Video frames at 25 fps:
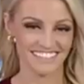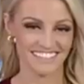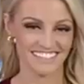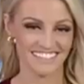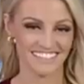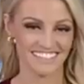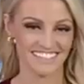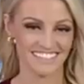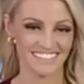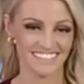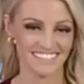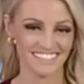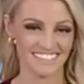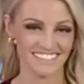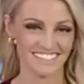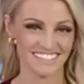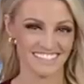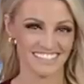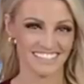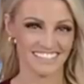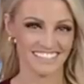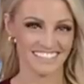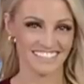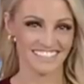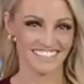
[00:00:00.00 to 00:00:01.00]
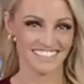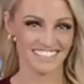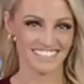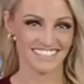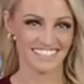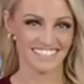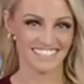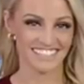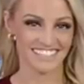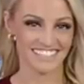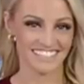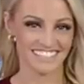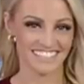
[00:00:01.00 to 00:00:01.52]

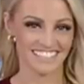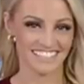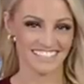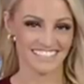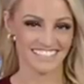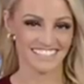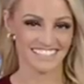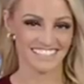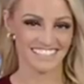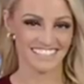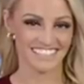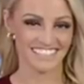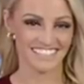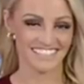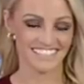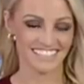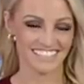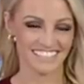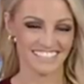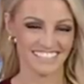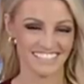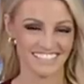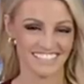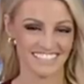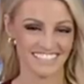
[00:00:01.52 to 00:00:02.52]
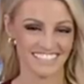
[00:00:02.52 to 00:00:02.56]
The person shown says nothing.